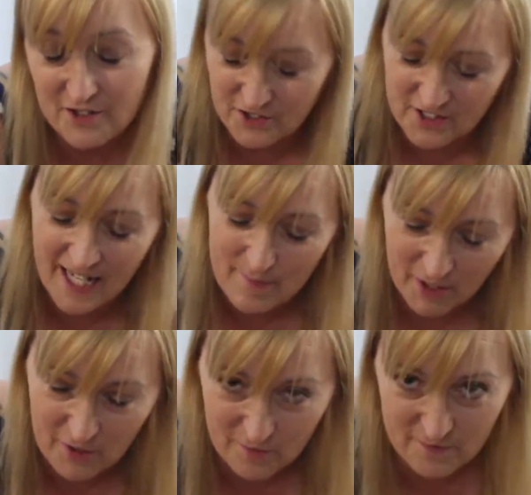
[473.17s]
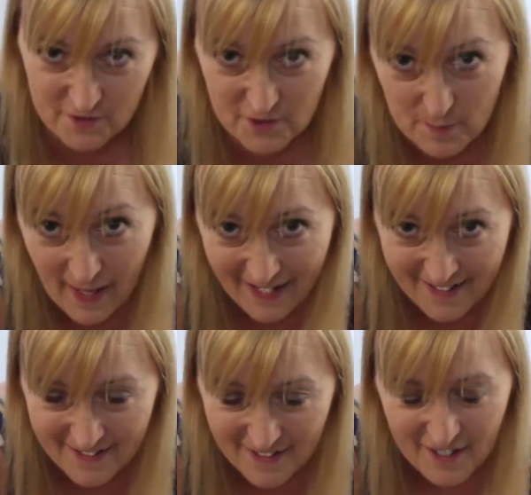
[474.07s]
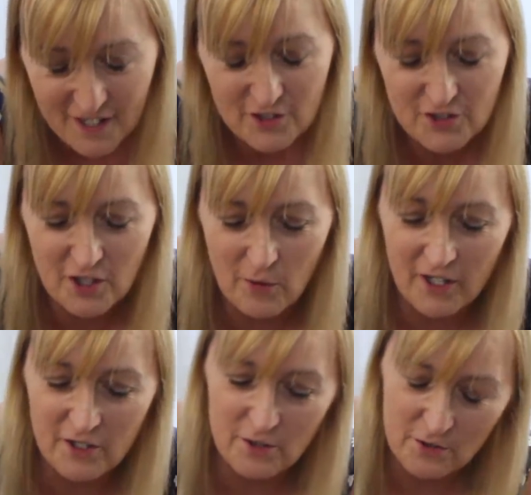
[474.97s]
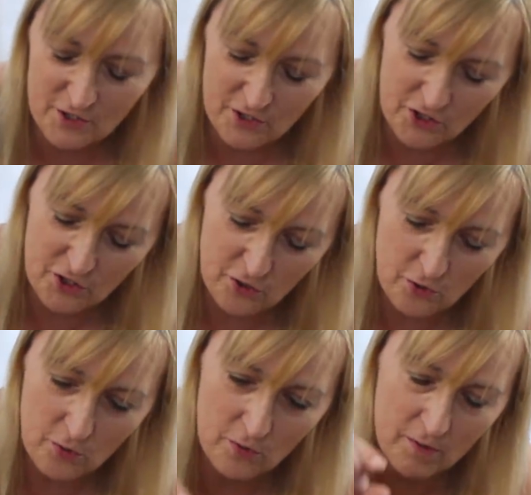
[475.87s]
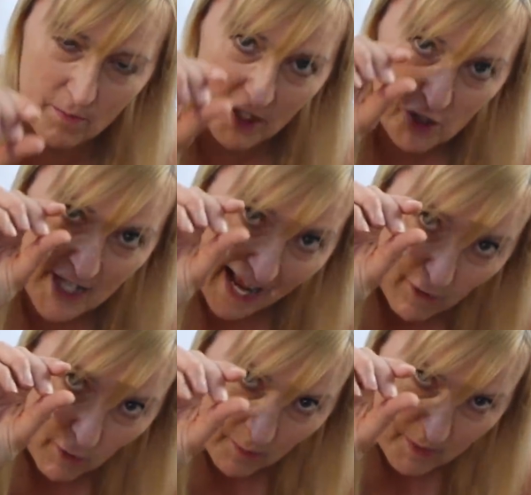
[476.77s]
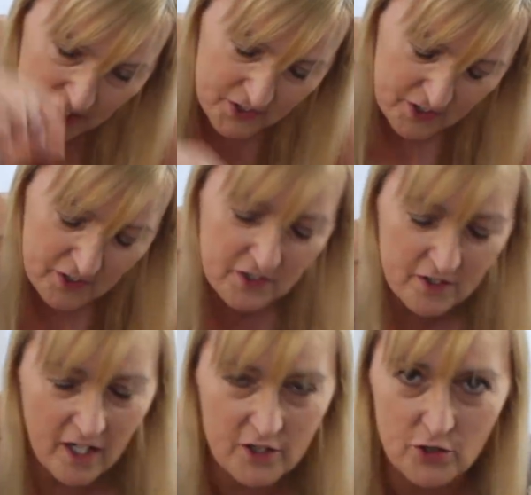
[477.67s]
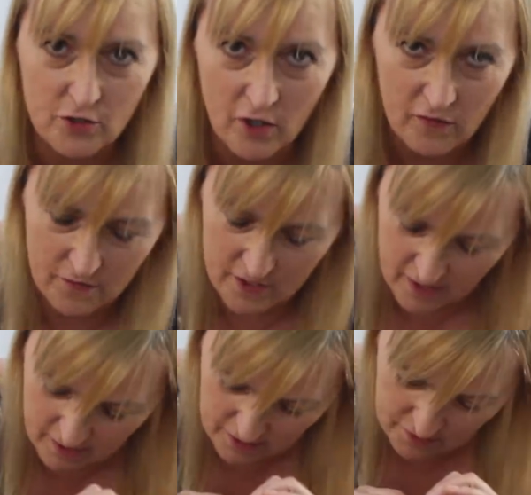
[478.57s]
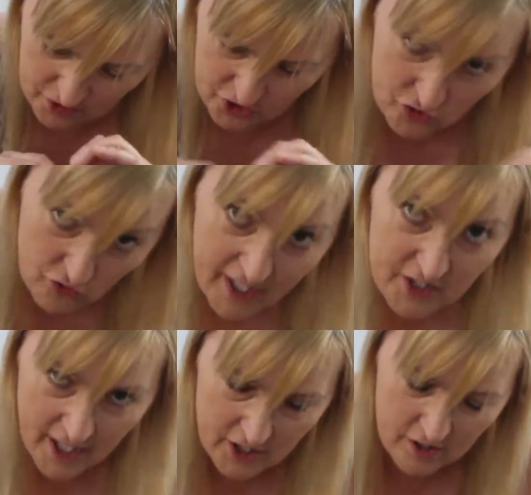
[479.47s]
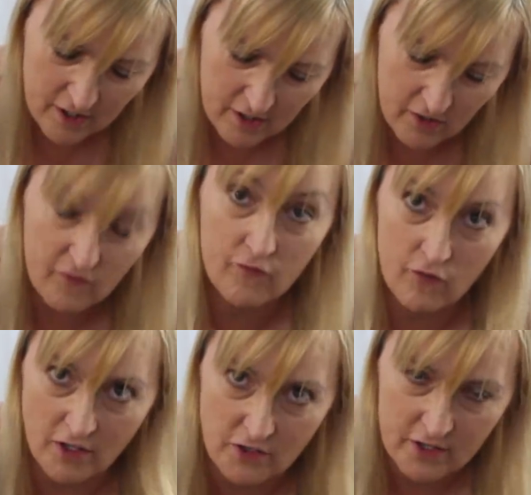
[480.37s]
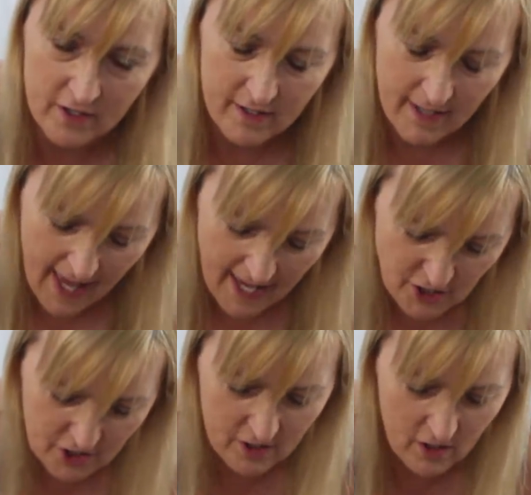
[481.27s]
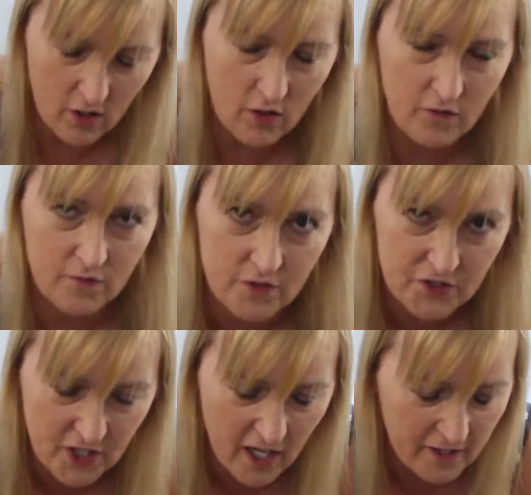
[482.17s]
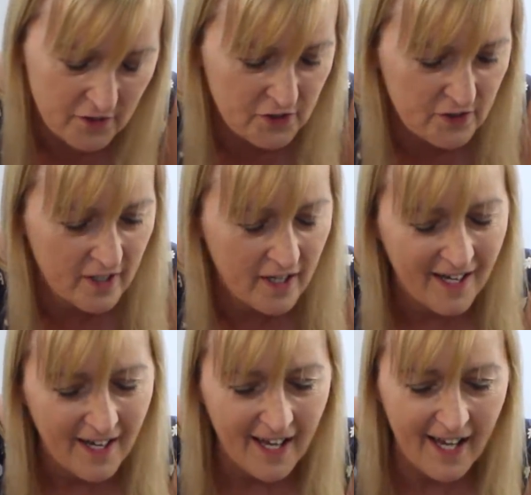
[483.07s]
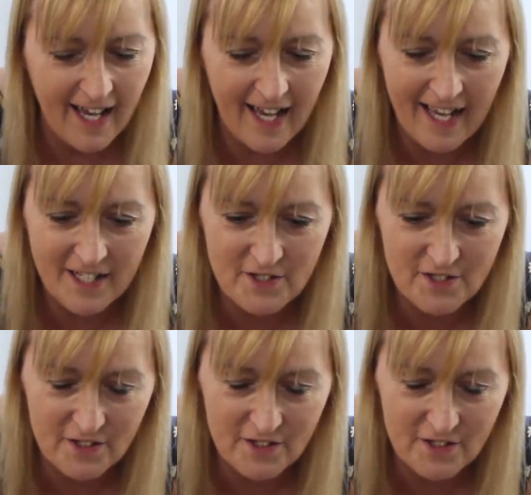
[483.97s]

just to get my confidence back so I used the two much narrower pieces that I took off the, the, the straight edge, the, the front edge of the sides. And